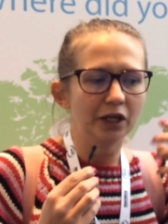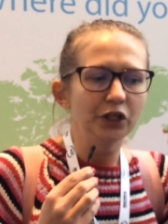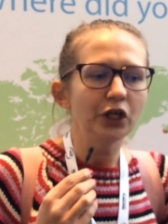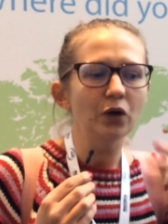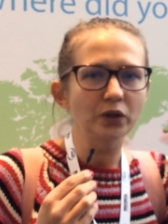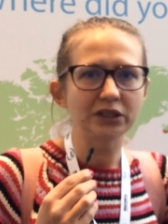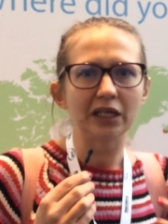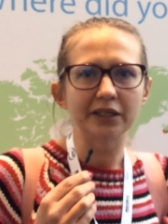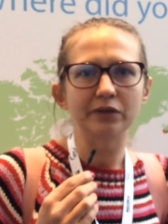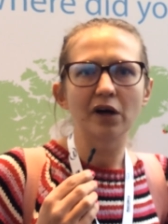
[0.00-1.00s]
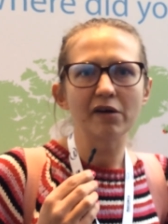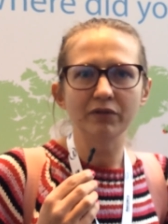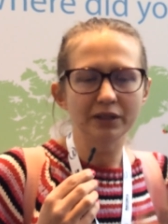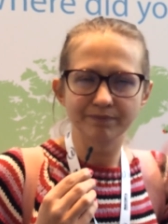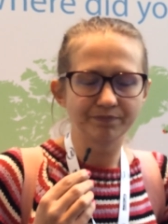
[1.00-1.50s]
using their
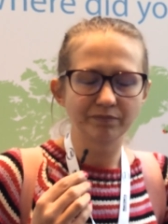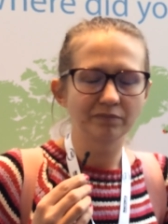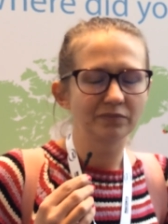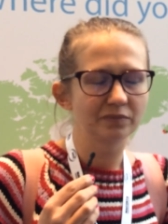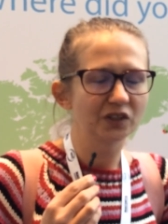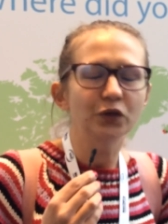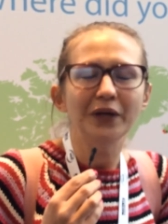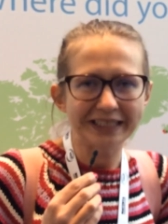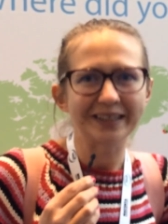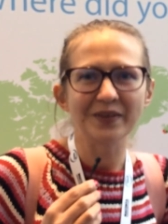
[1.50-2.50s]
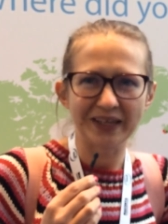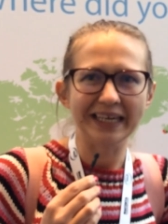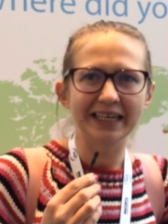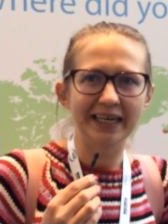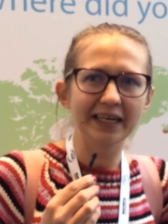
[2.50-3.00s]
own critical
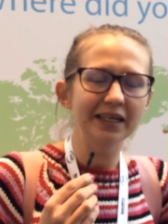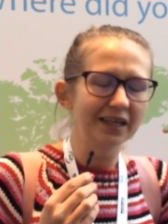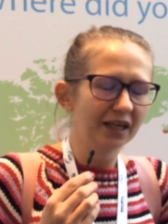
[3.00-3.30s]
thinking.